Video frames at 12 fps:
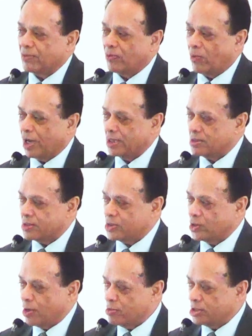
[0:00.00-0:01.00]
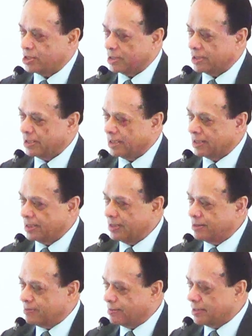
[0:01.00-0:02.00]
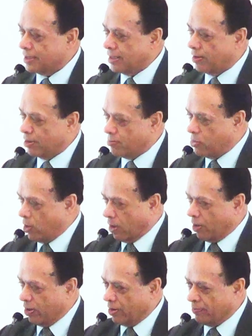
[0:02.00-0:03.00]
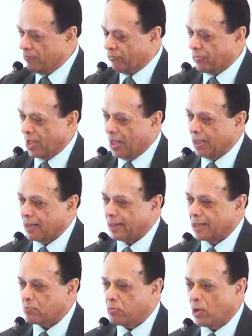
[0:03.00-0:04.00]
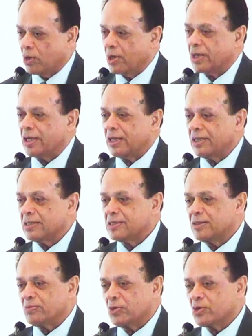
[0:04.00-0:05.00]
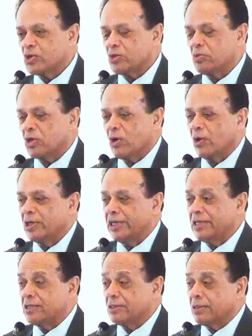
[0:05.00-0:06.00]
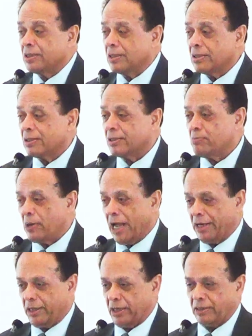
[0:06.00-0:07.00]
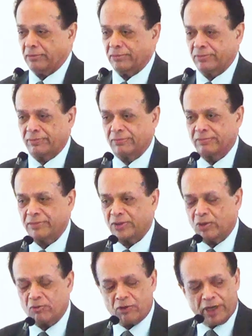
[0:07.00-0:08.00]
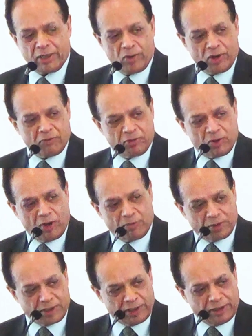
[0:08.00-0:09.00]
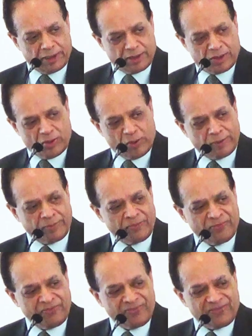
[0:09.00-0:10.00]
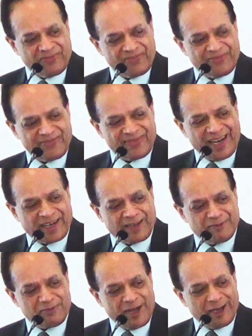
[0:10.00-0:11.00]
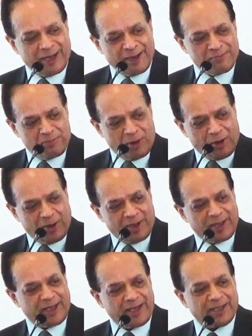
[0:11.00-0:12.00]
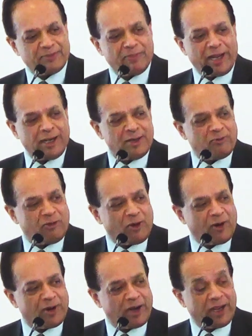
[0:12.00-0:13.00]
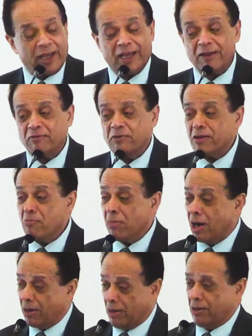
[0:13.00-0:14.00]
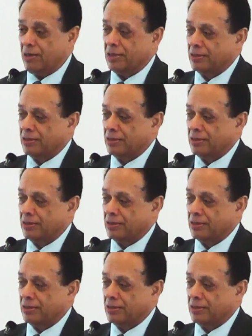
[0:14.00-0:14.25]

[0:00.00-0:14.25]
one Swamiji, he's written down a book. That book is supposed to be called Eternal Companion. You'll find quite a few copies in this school. That companion book is meant for every monk,